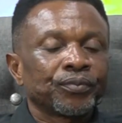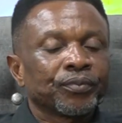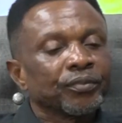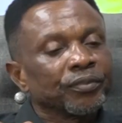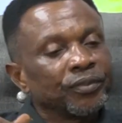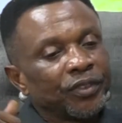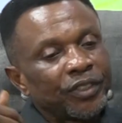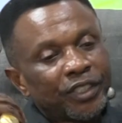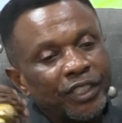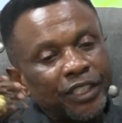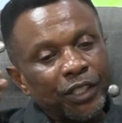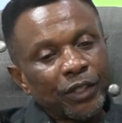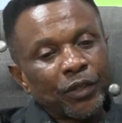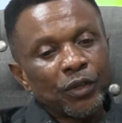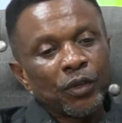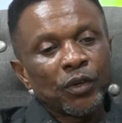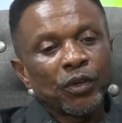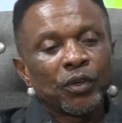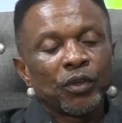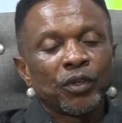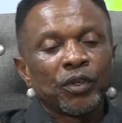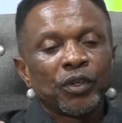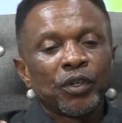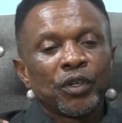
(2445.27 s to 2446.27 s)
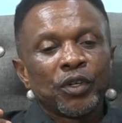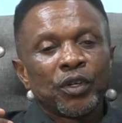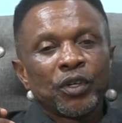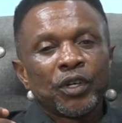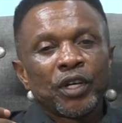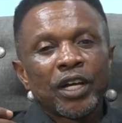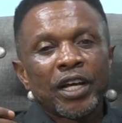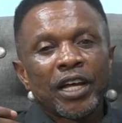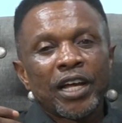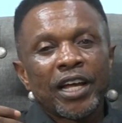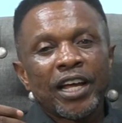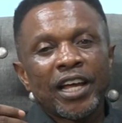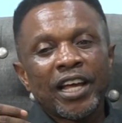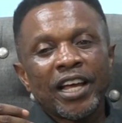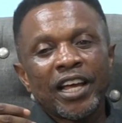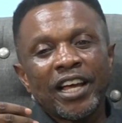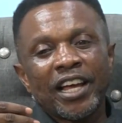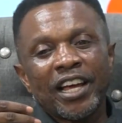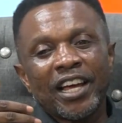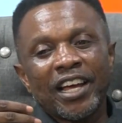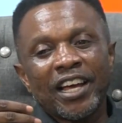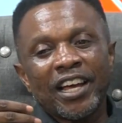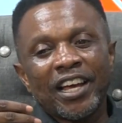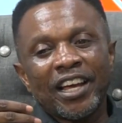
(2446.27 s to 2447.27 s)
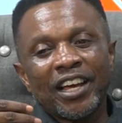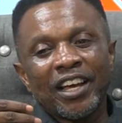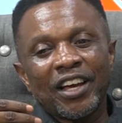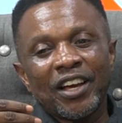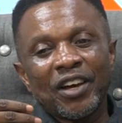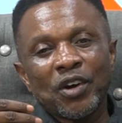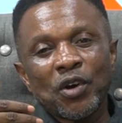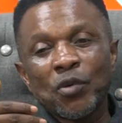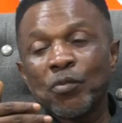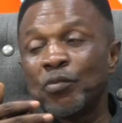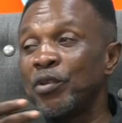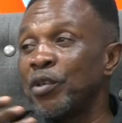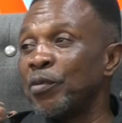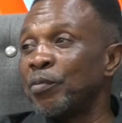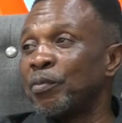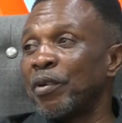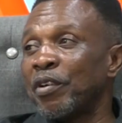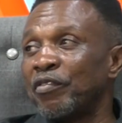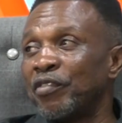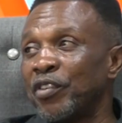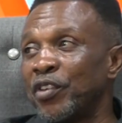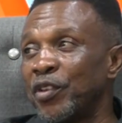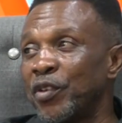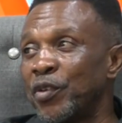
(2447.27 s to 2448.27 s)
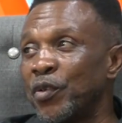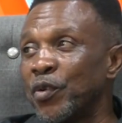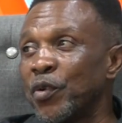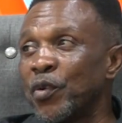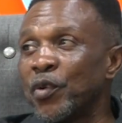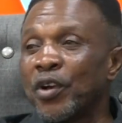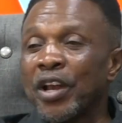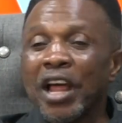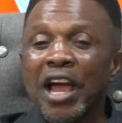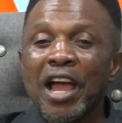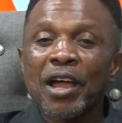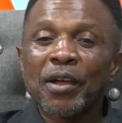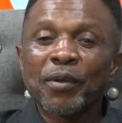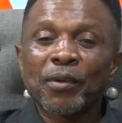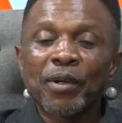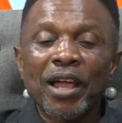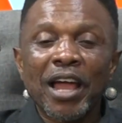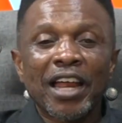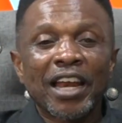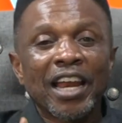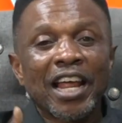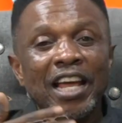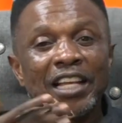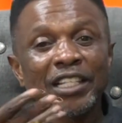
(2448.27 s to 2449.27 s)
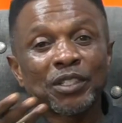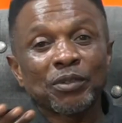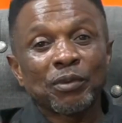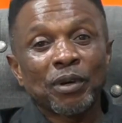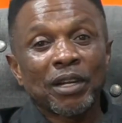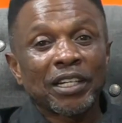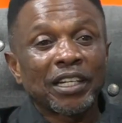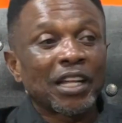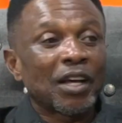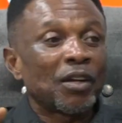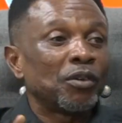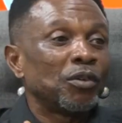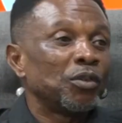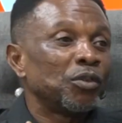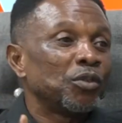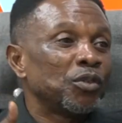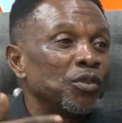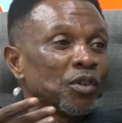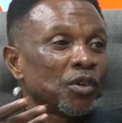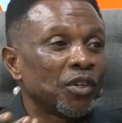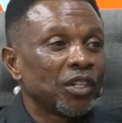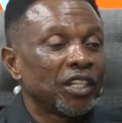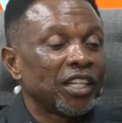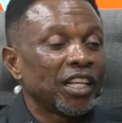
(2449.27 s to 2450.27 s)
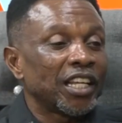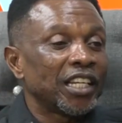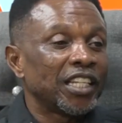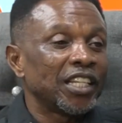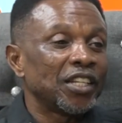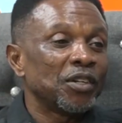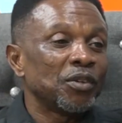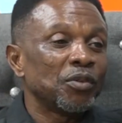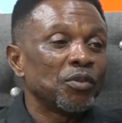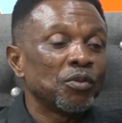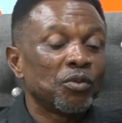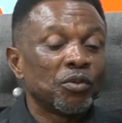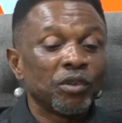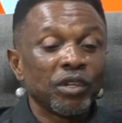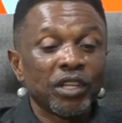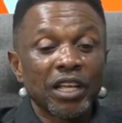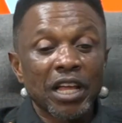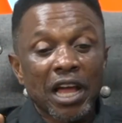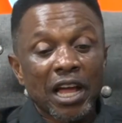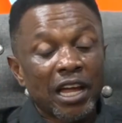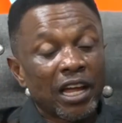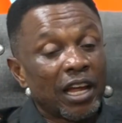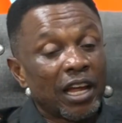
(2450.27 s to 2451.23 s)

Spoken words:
Ntino obi pe video na hwe na se wa download no de edi nunku ya.